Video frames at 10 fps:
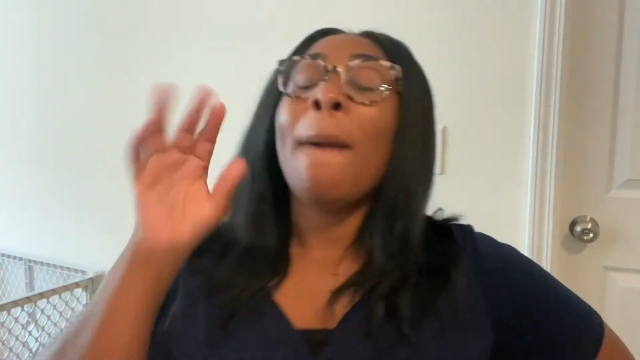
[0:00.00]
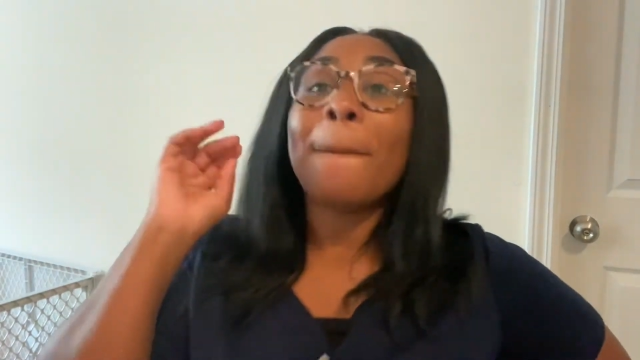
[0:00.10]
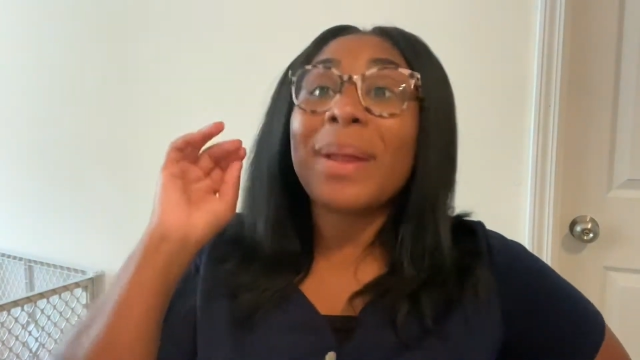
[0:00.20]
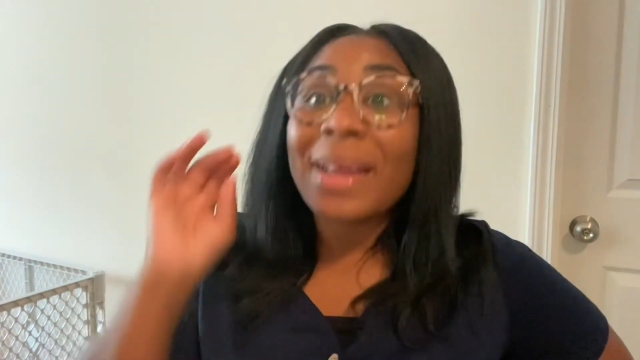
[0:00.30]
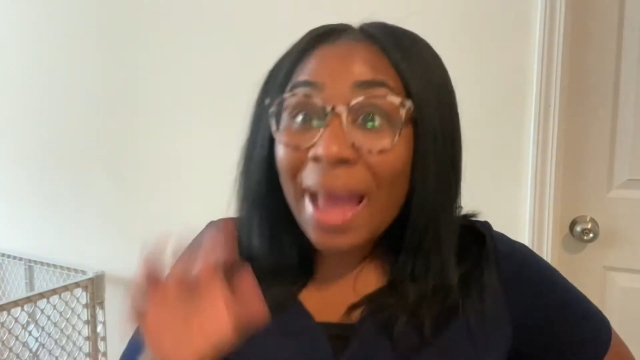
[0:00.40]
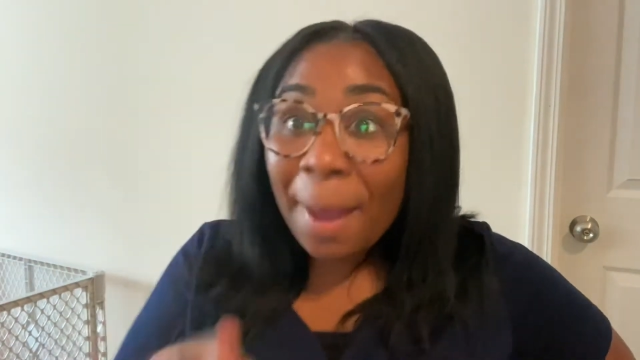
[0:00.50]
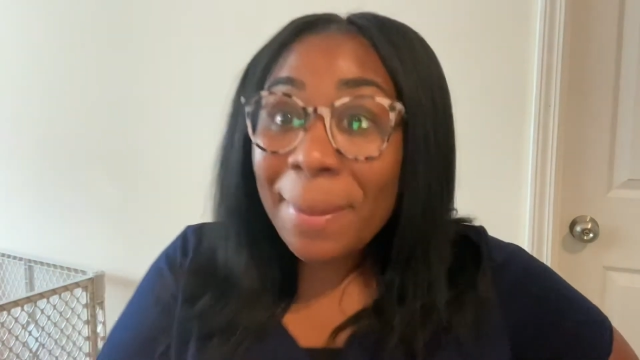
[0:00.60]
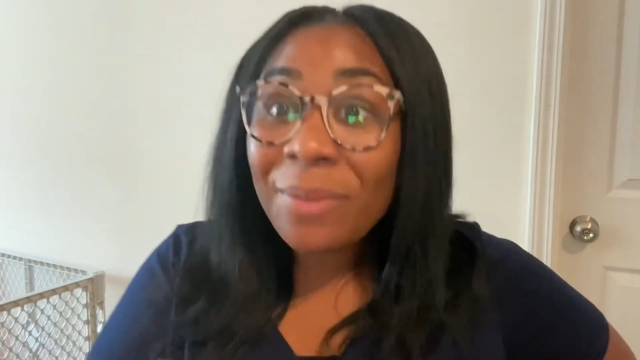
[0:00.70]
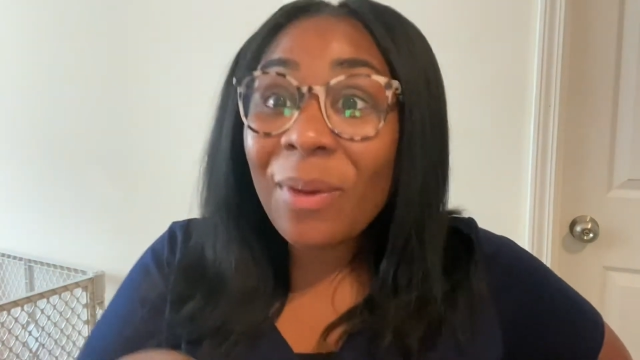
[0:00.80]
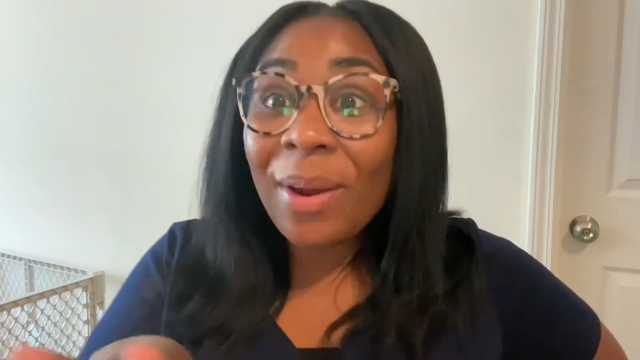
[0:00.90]
but it had
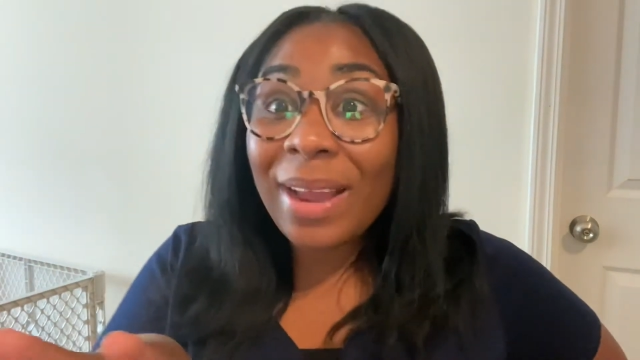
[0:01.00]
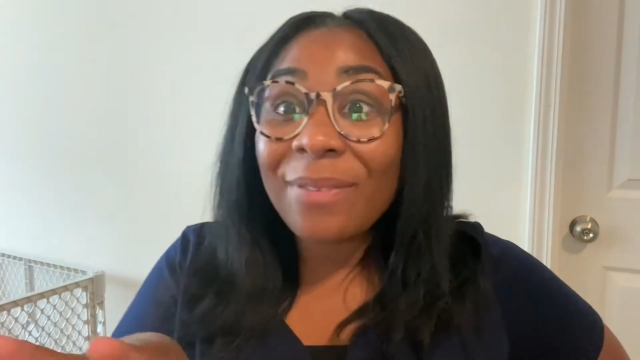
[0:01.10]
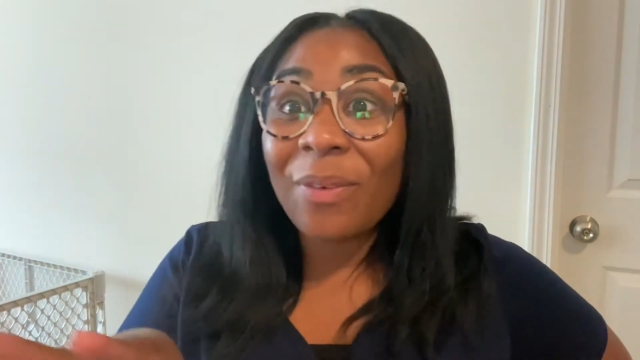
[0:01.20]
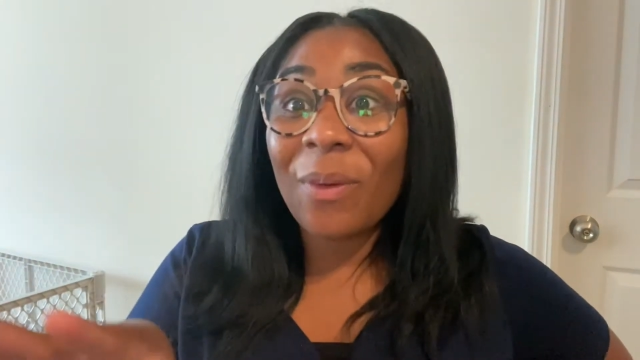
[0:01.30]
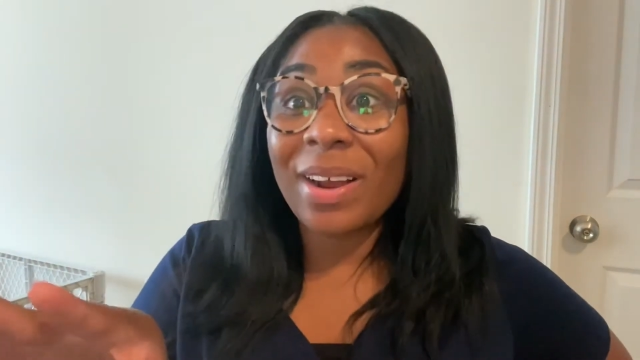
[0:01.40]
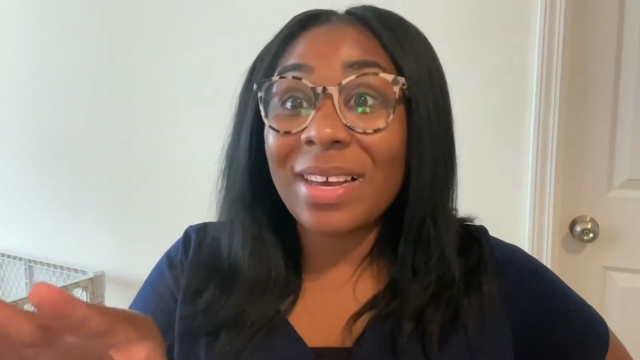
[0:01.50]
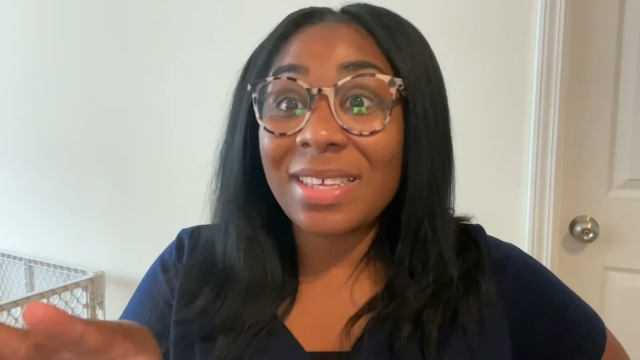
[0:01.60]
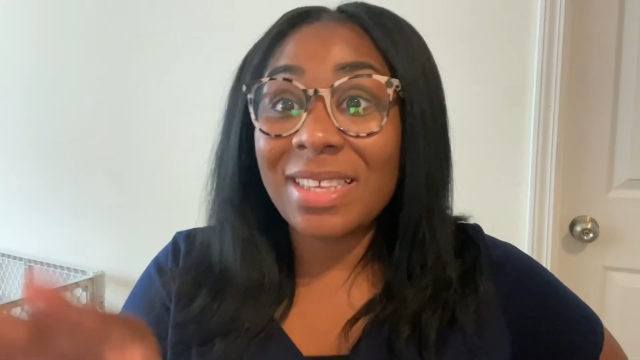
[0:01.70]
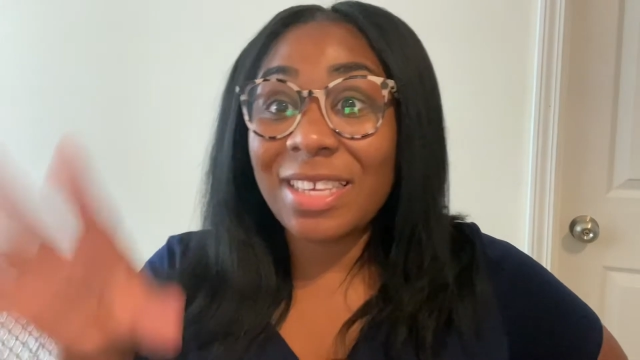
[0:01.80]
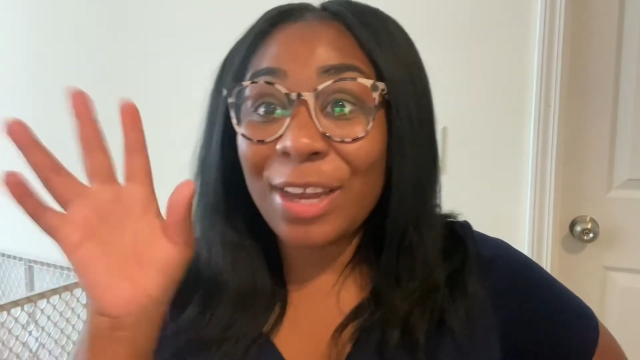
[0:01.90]
been working for
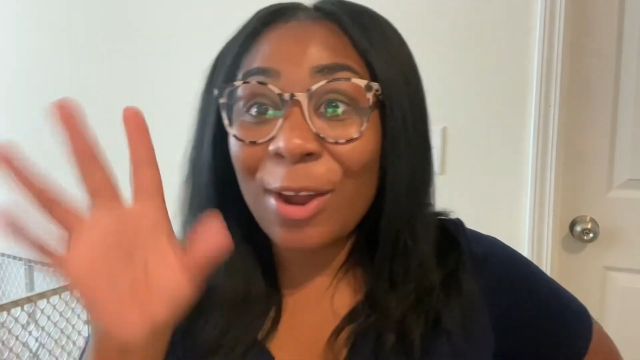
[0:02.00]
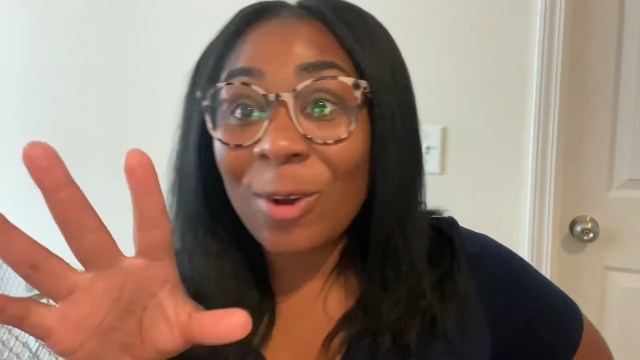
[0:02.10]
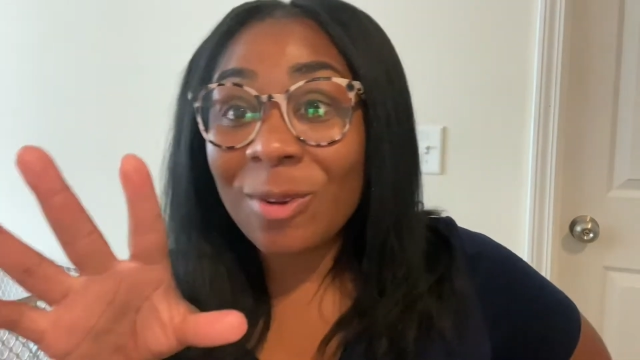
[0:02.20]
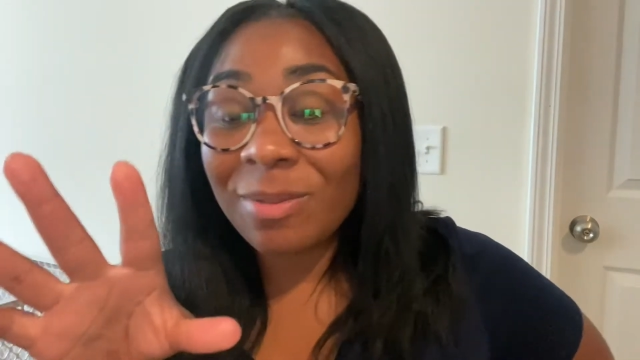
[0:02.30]
us, you know?